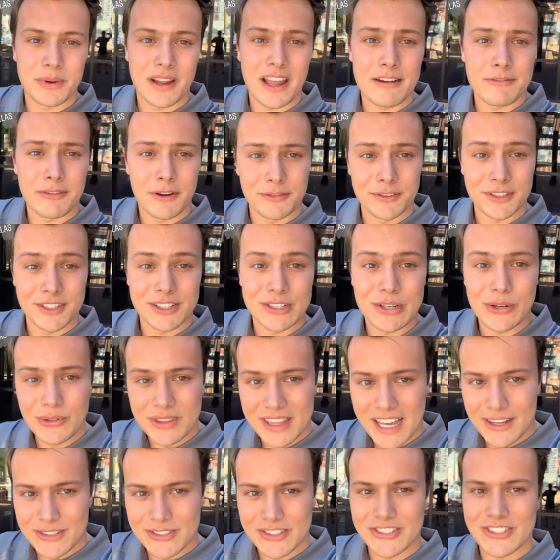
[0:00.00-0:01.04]
We have over
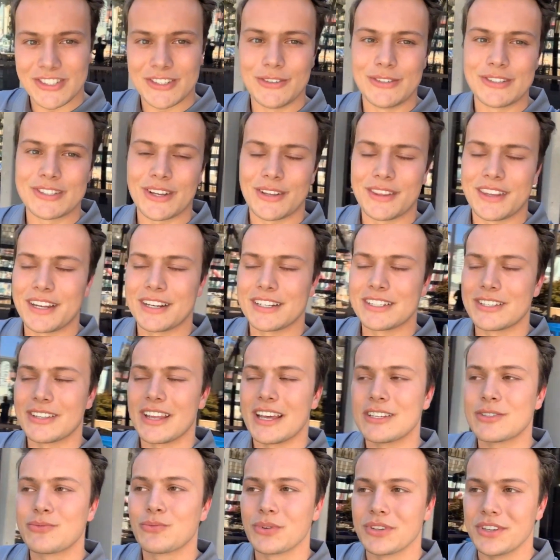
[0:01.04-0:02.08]
2,000 students on there, so
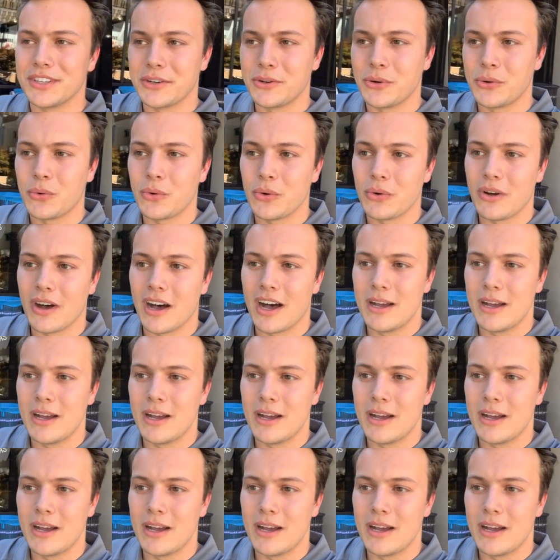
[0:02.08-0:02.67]
that's really cool.